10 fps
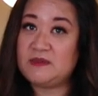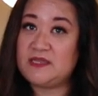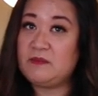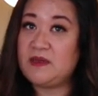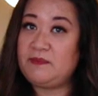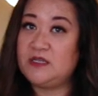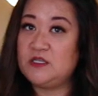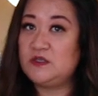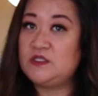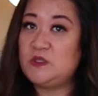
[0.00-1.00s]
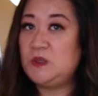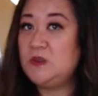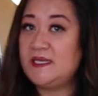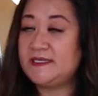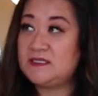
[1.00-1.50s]
but then it might be a little
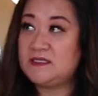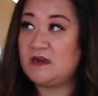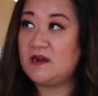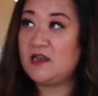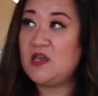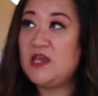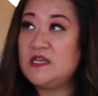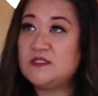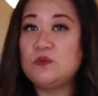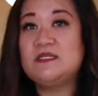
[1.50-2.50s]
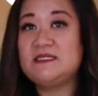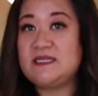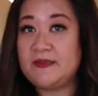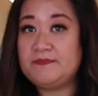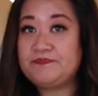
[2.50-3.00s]
too like stark. So we'll
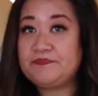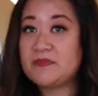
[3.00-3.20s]
see.